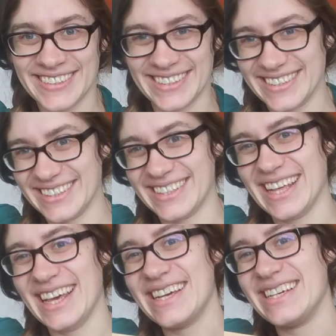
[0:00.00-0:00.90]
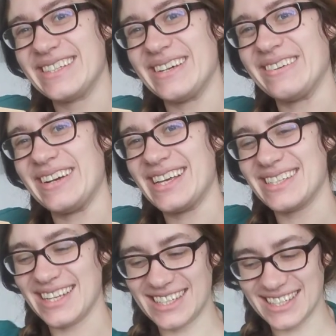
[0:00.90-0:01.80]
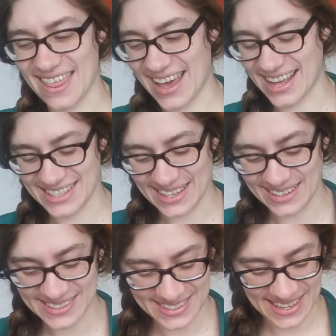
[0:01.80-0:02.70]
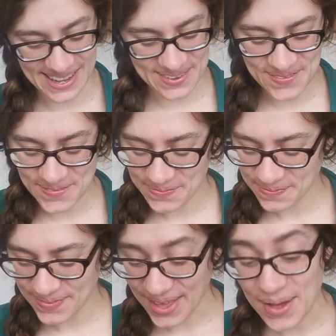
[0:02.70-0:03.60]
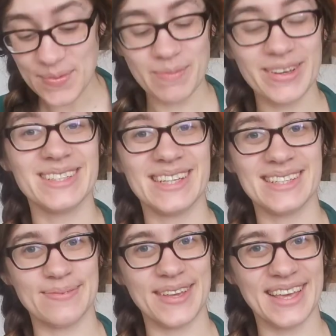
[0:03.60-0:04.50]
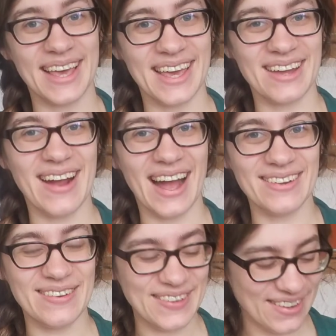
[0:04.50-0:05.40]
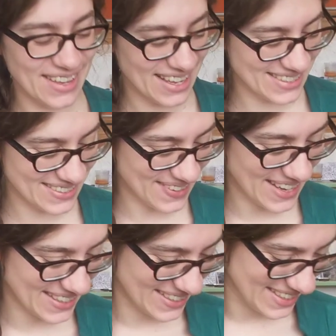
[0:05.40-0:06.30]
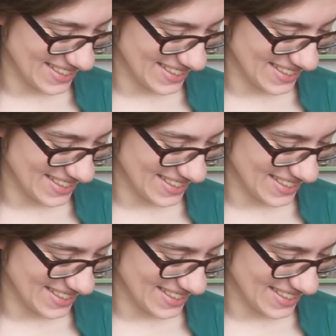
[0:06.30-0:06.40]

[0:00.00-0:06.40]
So I'm quite excited to get that into use. But because this has been kicking around a few years as well,